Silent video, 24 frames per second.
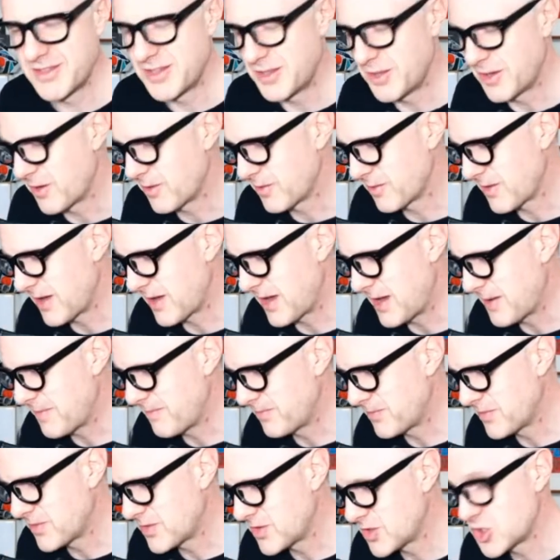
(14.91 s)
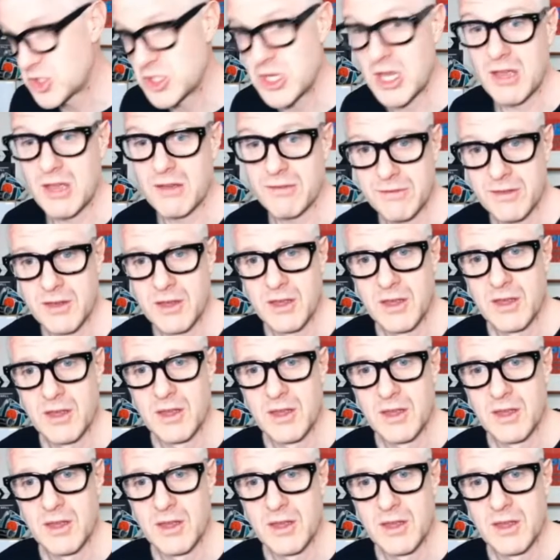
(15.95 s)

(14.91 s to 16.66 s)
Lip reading: you know, chef